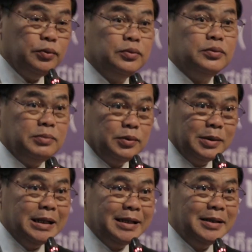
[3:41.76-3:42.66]
but then
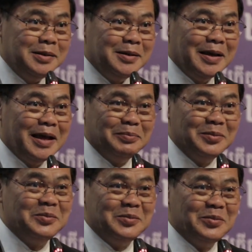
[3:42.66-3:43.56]
also to ensure
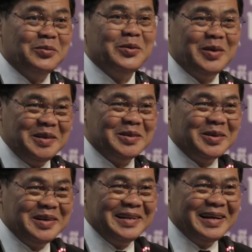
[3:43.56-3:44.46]
that it is
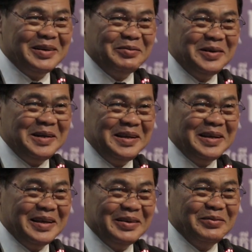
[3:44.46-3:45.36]
integrated into the
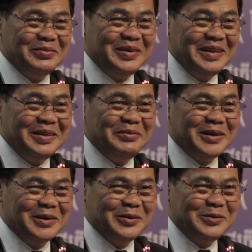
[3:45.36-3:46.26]
official curriculum.
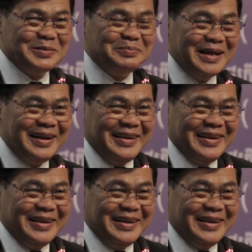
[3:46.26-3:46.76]
And I can